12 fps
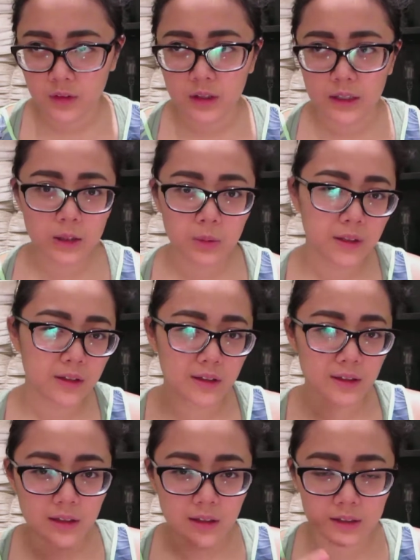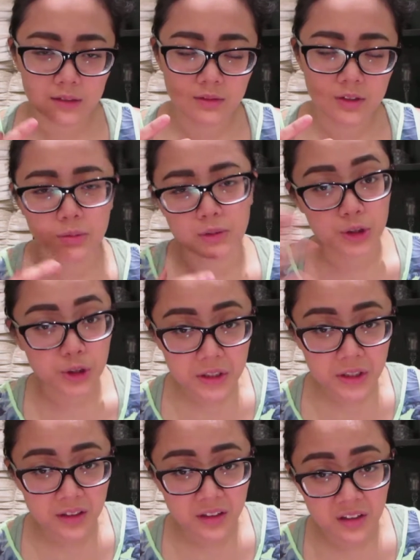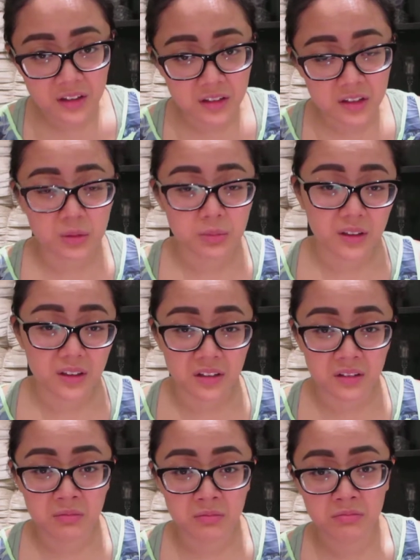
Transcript: It could be like, it could be chicken, it could be